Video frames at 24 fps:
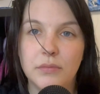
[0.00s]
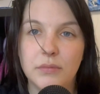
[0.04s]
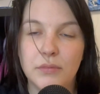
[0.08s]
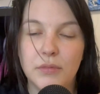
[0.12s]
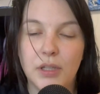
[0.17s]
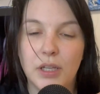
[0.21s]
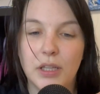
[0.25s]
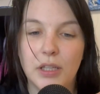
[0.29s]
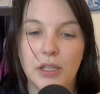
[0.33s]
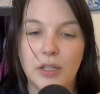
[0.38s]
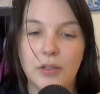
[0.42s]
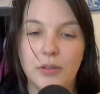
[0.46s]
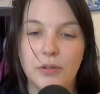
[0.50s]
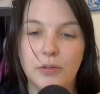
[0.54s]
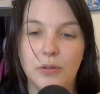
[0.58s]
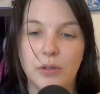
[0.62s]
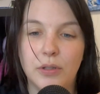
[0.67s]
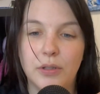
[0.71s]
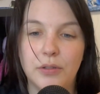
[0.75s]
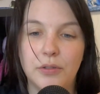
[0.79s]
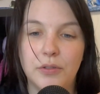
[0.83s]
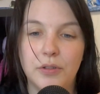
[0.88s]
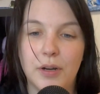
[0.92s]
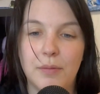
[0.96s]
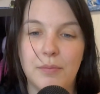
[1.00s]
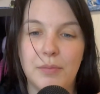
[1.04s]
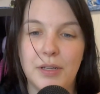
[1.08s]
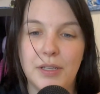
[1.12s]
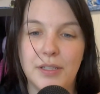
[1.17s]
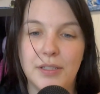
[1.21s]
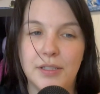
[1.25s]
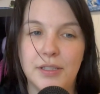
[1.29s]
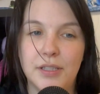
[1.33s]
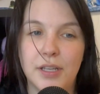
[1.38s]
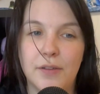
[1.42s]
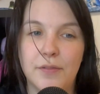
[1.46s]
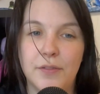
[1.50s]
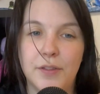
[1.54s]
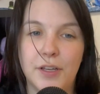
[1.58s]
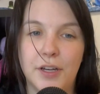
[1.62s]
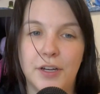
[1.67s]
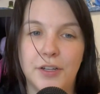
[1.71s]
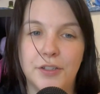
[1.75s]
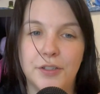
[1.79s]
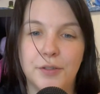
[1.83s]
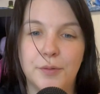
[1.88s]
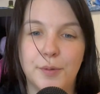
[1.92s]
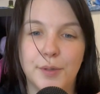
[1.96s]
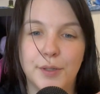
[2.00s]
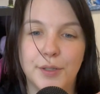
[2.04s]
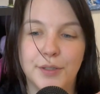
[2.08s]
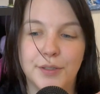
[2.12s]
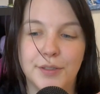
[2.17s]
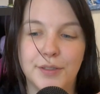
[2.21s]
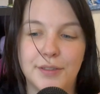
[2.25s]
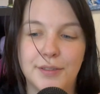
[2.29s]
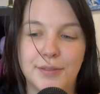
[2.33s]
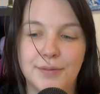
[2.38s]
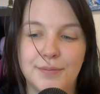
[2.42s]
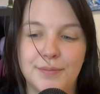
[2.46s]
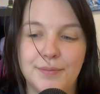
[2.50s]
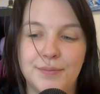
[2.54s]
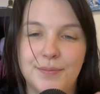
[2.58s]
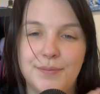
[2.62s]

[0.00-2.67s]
Hello, gremlins of the underworld.